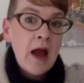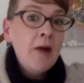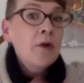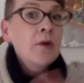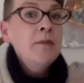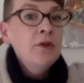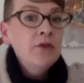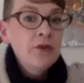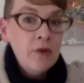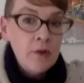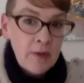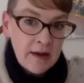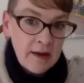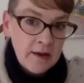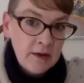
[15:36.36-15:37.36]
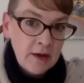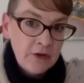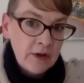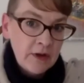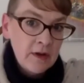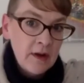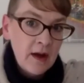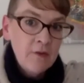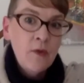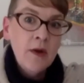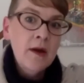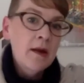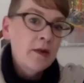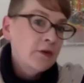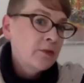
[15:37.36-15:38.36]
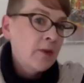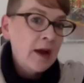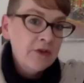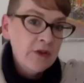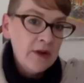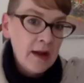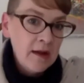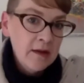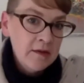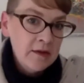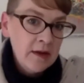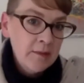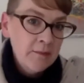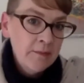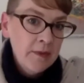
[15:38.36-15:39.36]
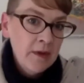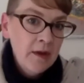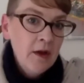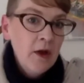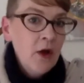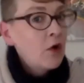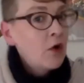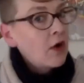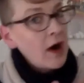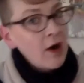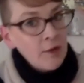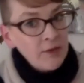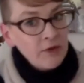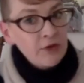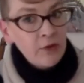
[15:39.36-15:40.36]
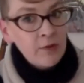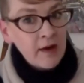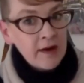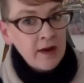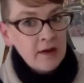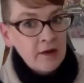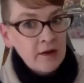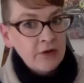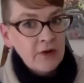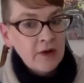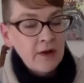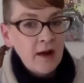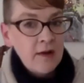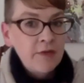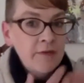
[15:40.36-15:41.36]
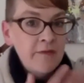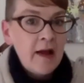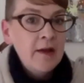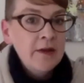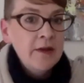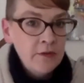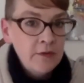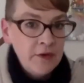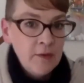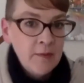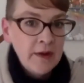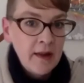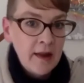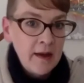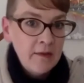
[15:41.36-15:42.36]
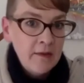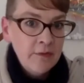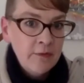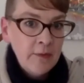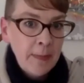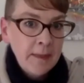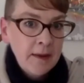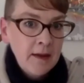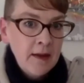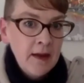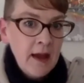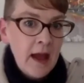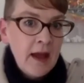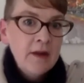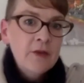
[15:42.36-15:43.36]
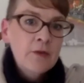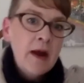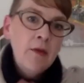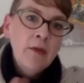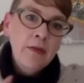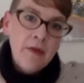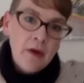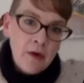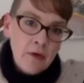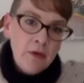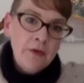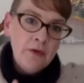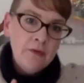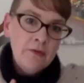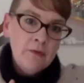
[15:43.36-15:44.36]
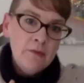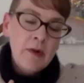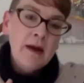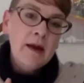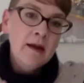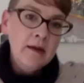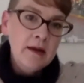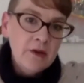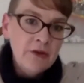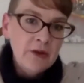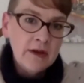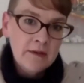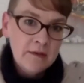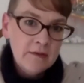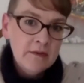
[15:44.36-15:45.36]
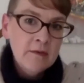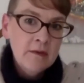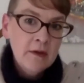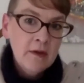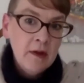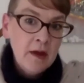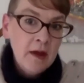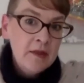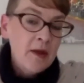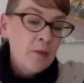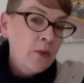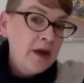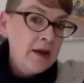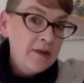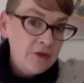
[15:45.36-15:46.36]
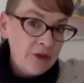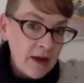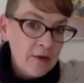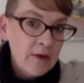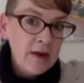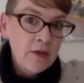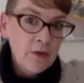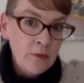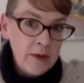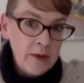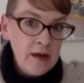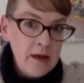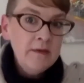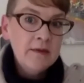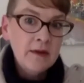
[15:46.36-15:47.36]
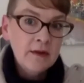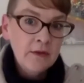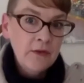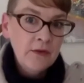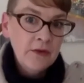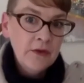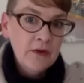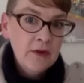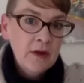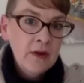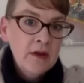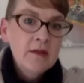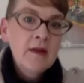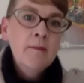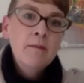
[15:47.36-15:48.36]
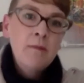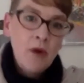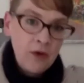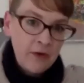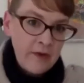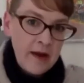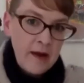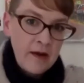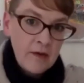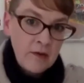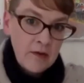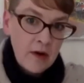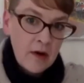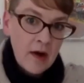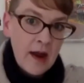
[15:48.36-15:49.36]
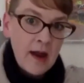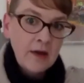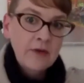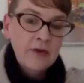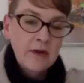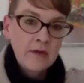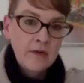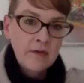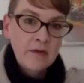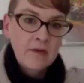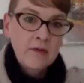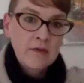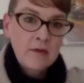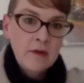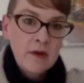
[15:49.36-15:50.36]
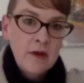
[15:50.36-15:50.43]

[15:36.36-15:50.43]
our mutual recognition of one another's rationality, or our mutual recognition of the value of human life. And it's around those recognitions that we generate the reasons that motivate our actions.